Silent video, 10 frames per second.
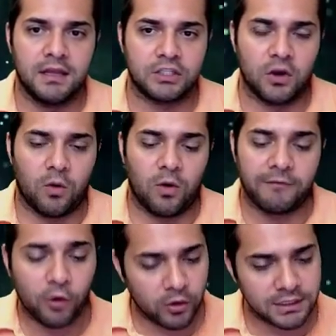So
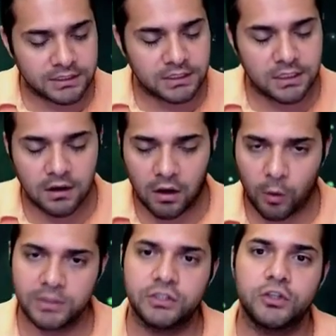of course,
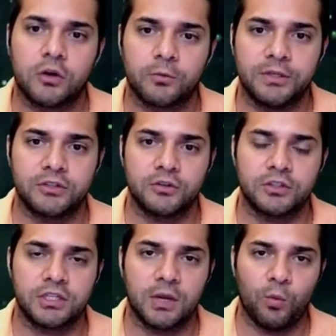always do your own
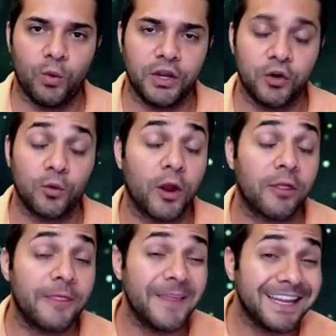research when you're
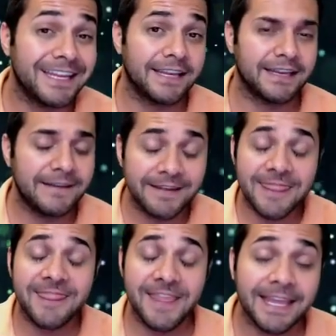thinking, even
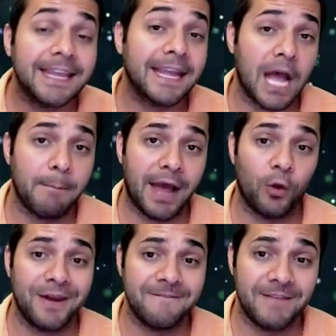thinking
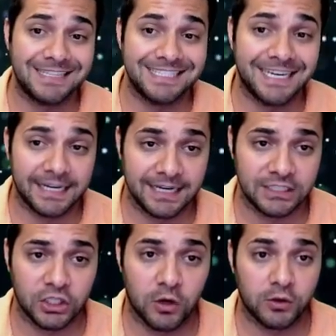about investing in an
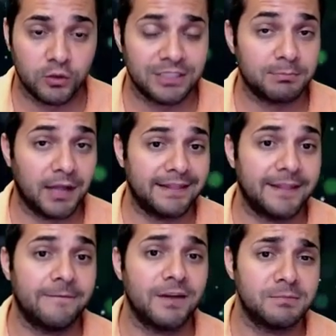ICO. Don't just blindly
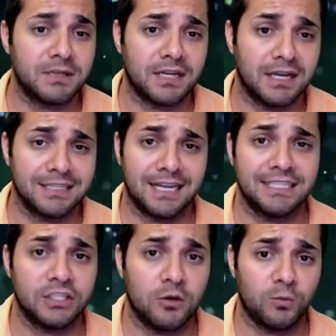invest because an
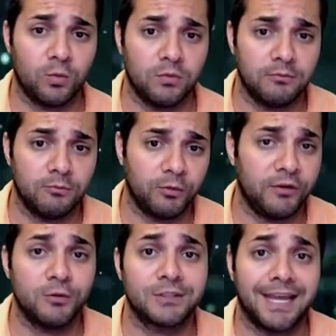ICO
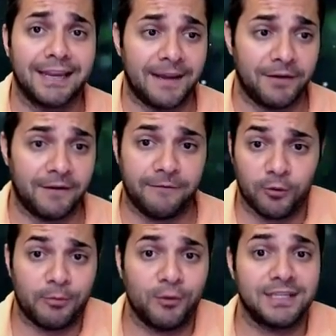review site gave it a
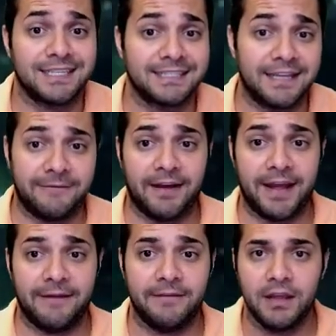4.6 out of
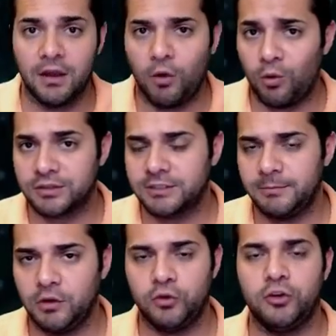5 or some
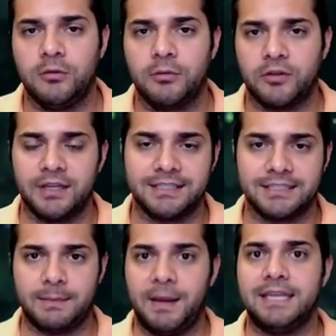YouTuber thinks
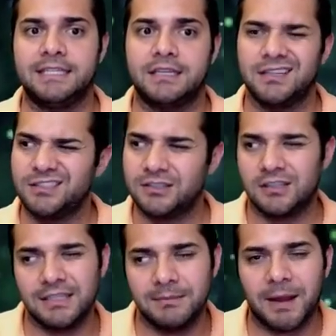it's amazing because
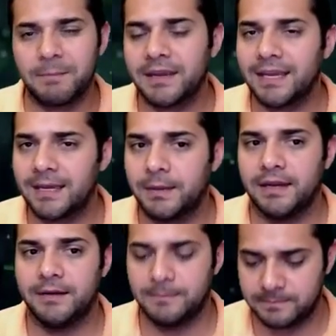they might be getting
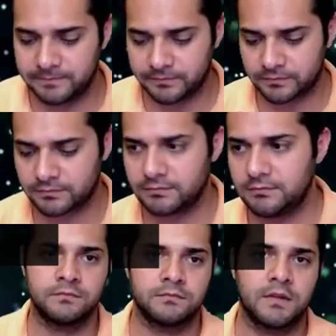paid.
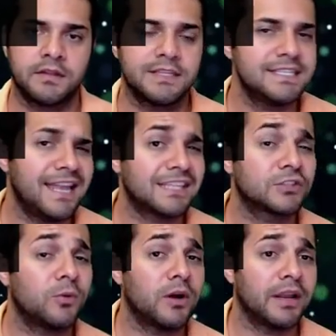This next
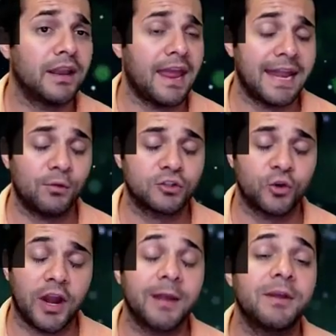one, and I will
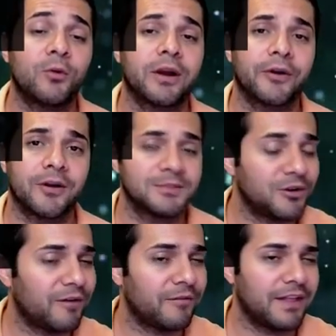try to be quicker. I'm
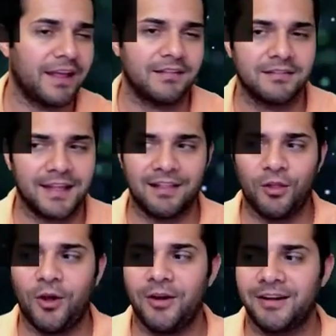sorry for that
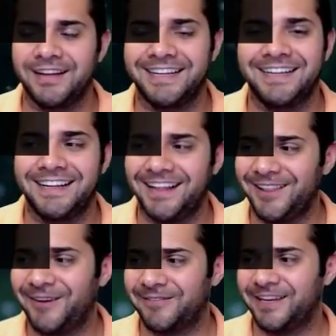long
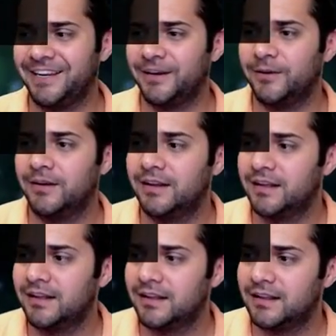video.
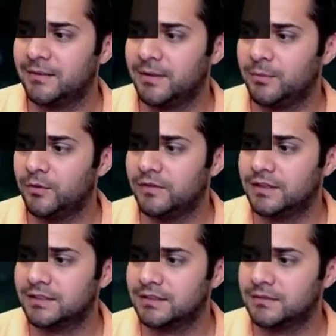Let me move
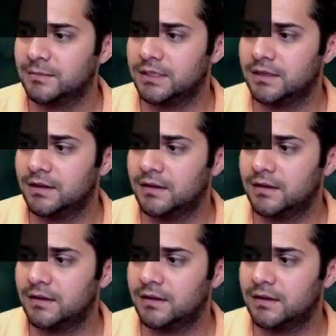this a little bit.